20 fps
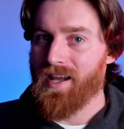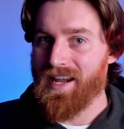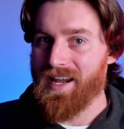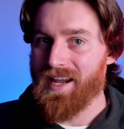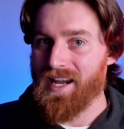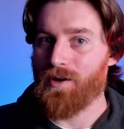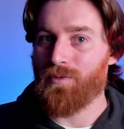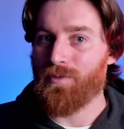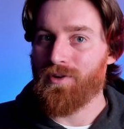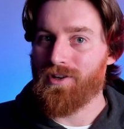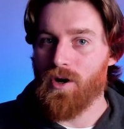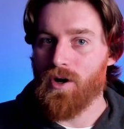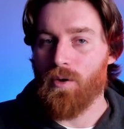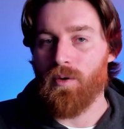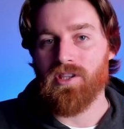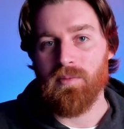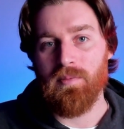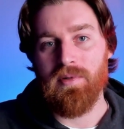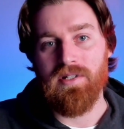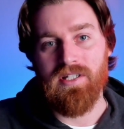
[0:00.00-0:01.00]
and we know
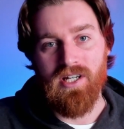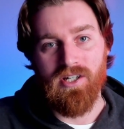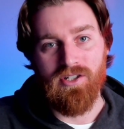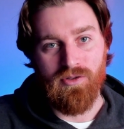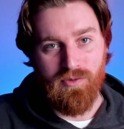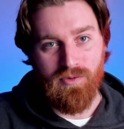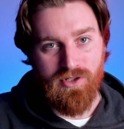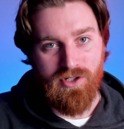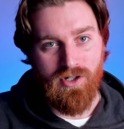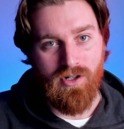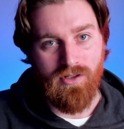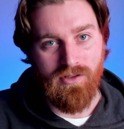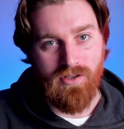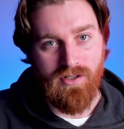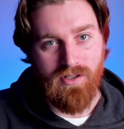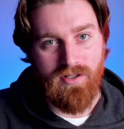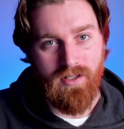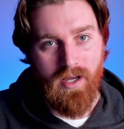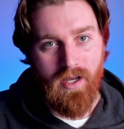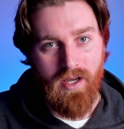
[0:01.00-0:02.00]
what the potential return
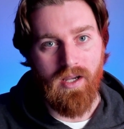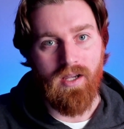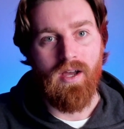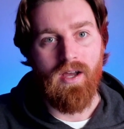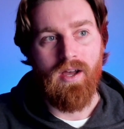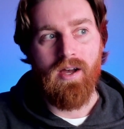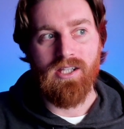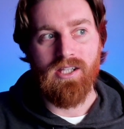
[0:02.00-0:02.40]
looks like.